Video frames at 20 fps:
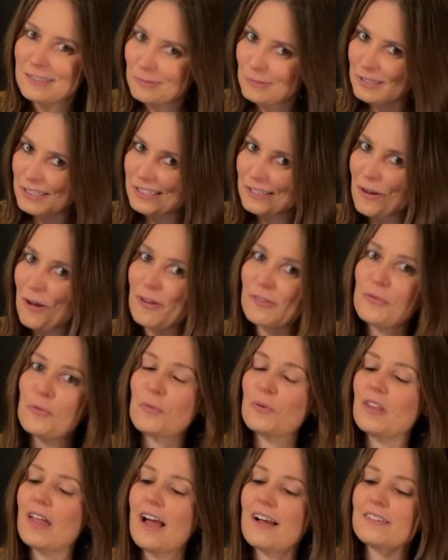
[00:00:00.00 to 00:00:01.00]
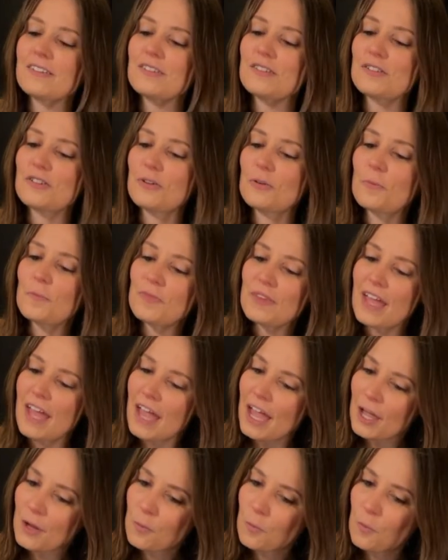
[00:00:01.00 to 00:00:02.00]
So a song that relaxes you
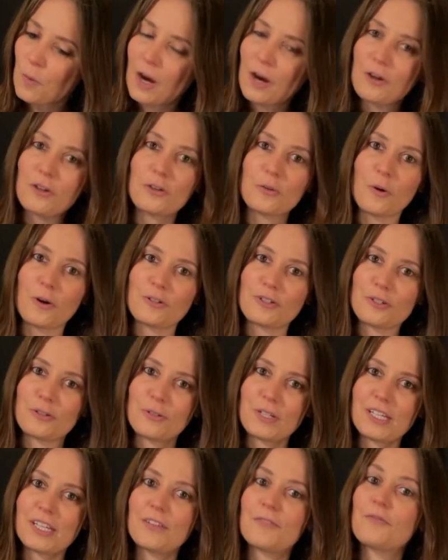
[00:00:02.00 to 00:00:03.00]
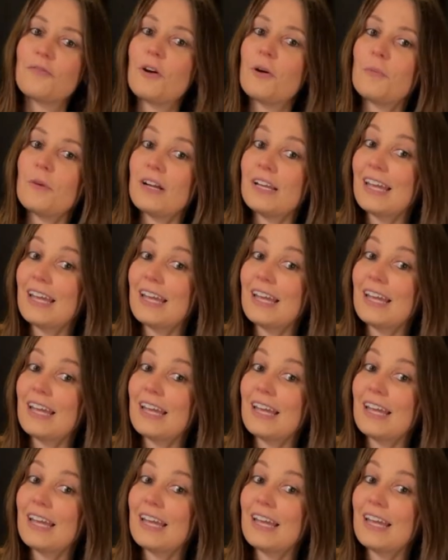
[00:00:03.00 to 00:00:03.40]
and where you are tuning in from.